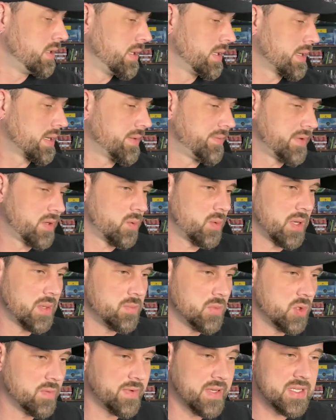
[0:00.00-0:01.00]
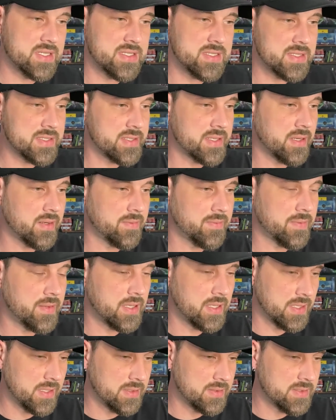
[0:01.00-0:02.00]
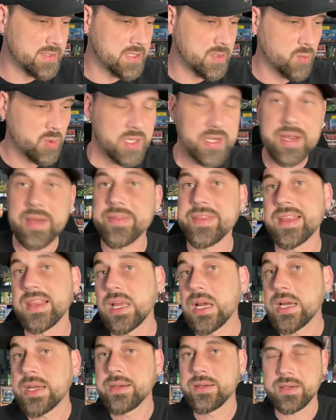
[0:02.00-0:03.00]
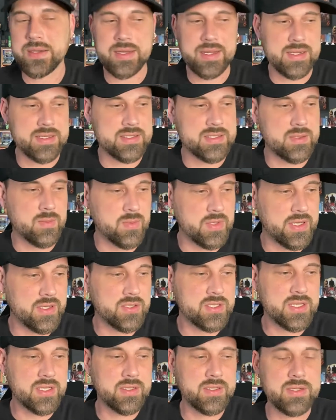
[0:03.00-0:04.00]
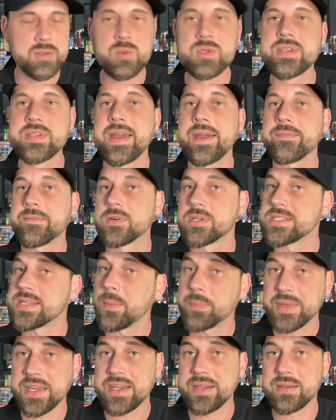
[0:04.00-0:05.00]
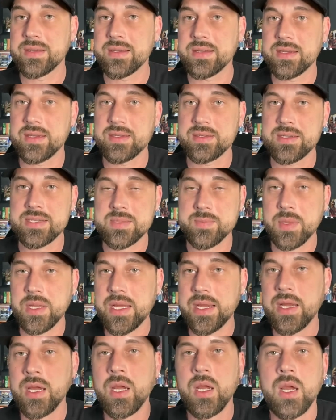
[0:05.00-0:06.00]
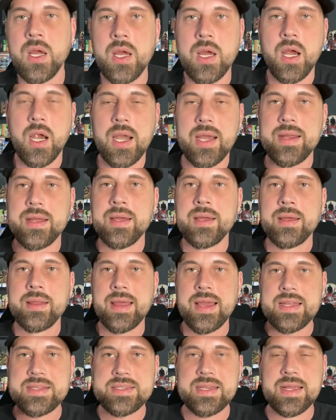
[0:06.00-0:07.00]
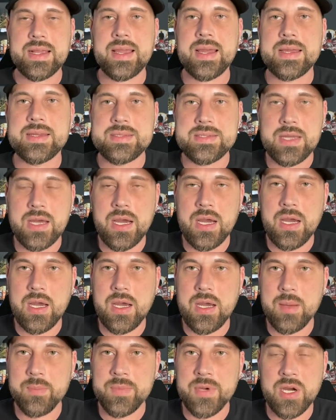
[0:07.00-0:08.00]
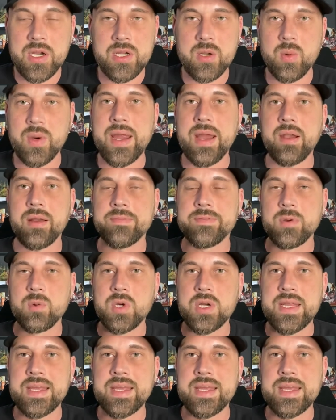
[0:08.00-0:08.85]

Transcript: giving away movies and stuff somewhere down the line. I guess someone else can use that for something to display. All right, that's it, guys. On your way out, if you would,